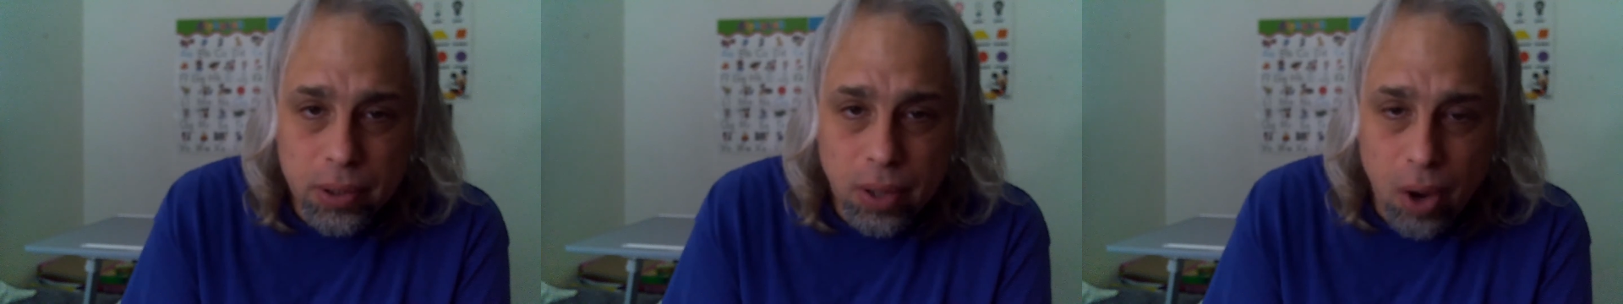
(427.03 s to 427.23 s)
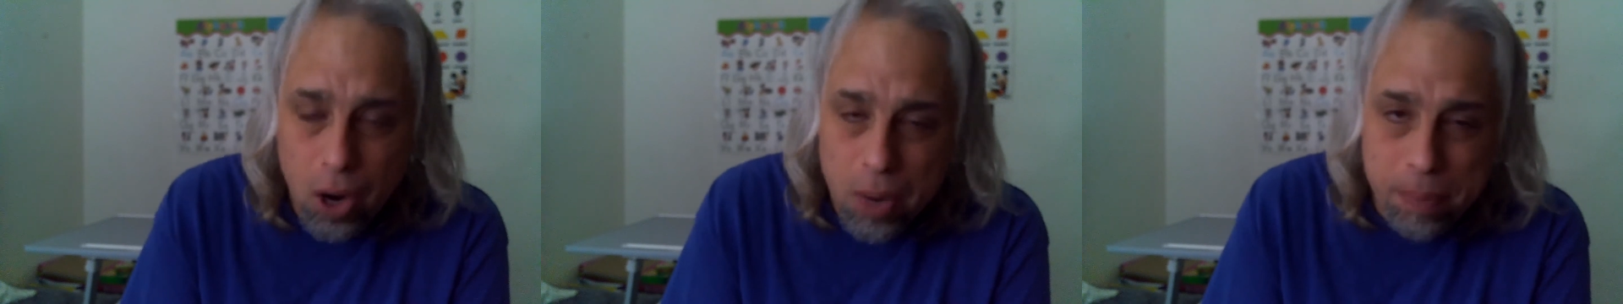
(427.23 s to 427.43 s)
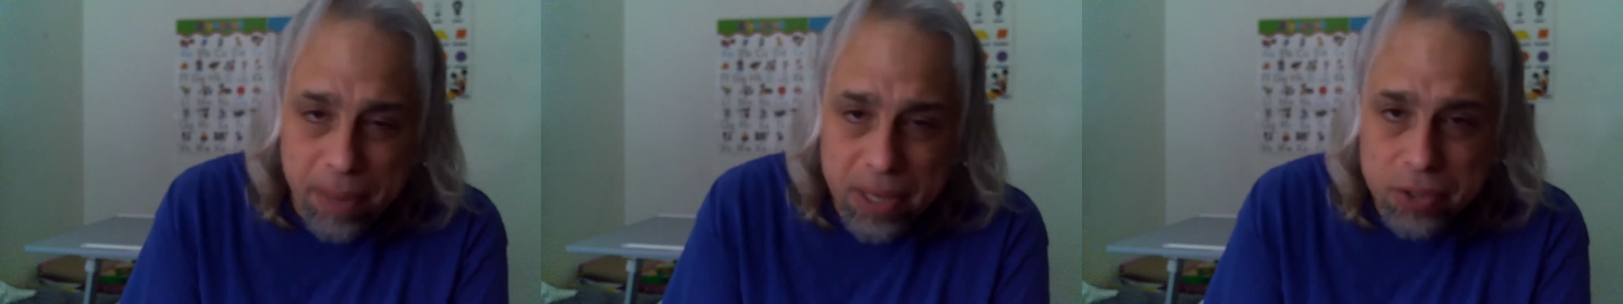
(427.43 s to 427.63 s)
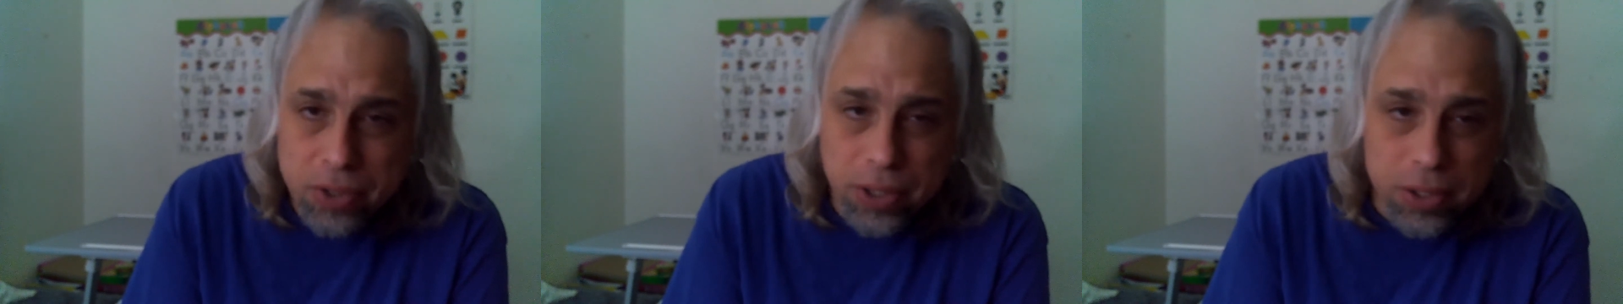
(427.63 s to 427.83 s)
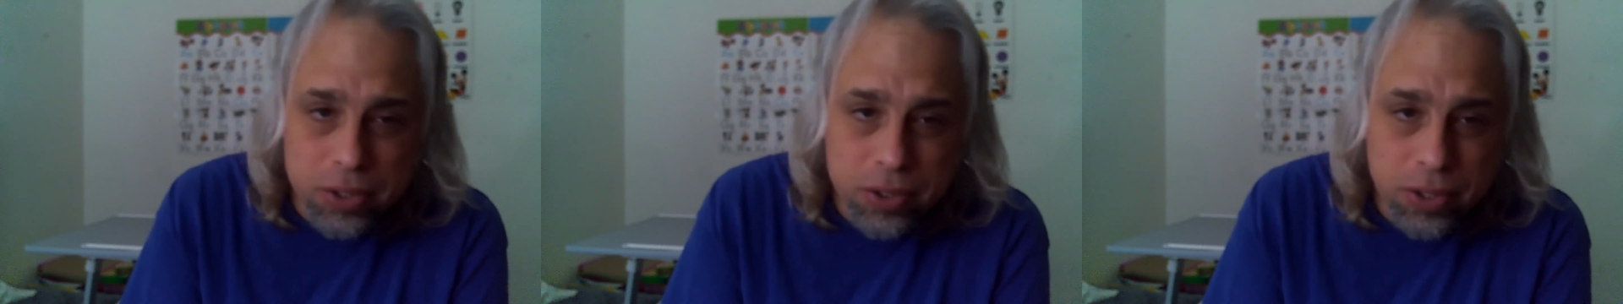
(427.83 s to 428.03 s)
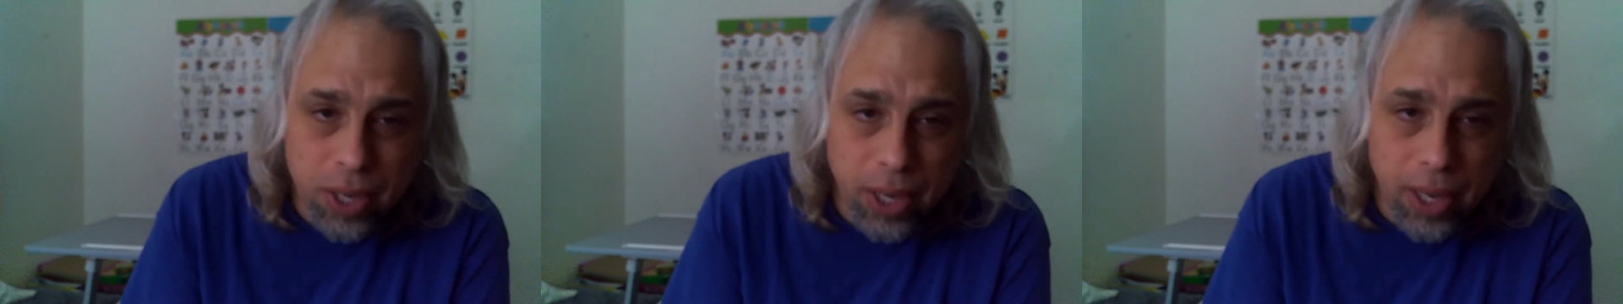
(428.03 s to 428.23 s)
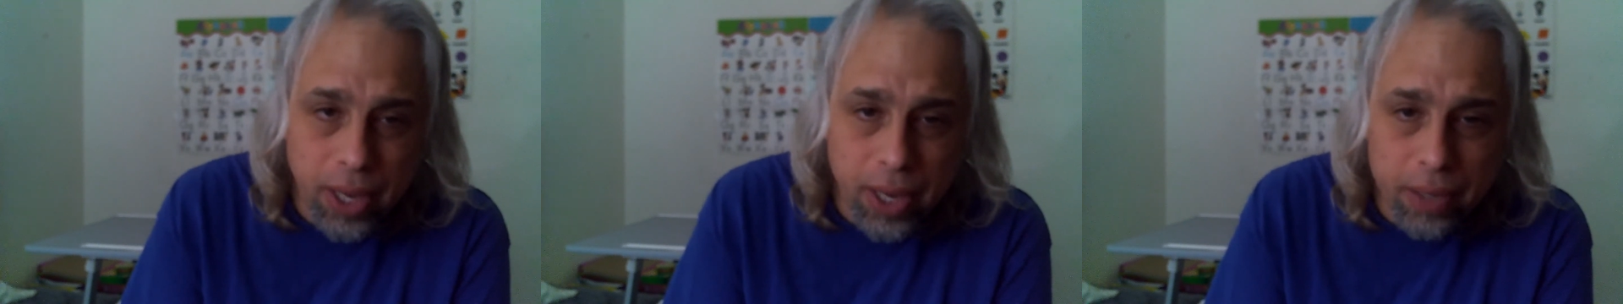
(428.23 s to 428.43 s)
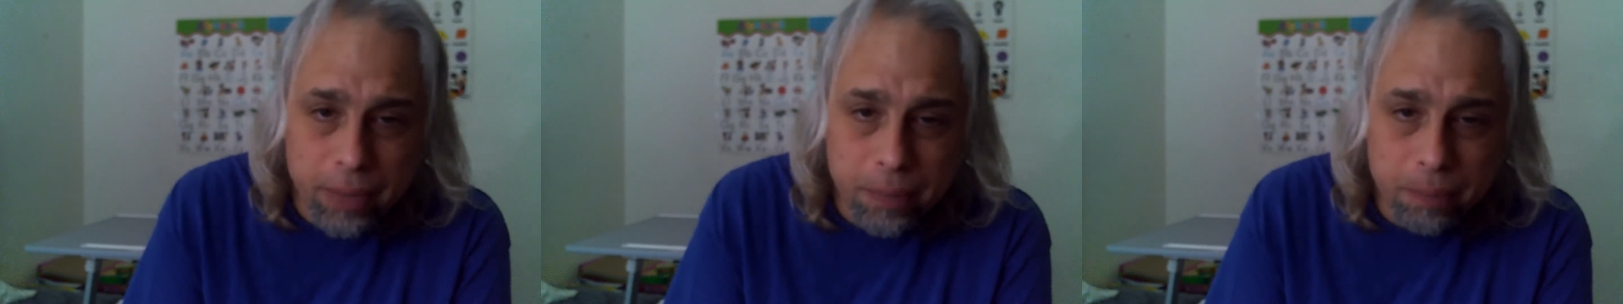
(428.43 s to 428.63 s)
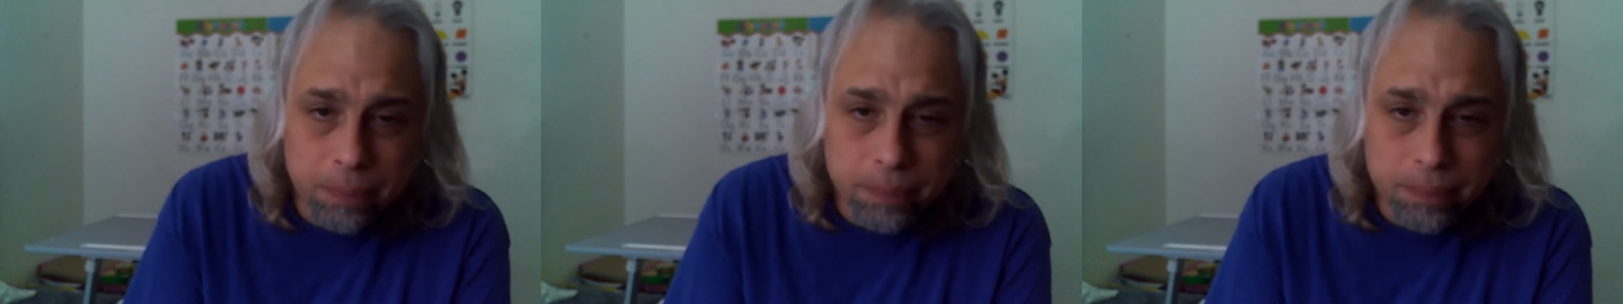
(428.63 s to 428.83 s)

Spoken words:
our business, and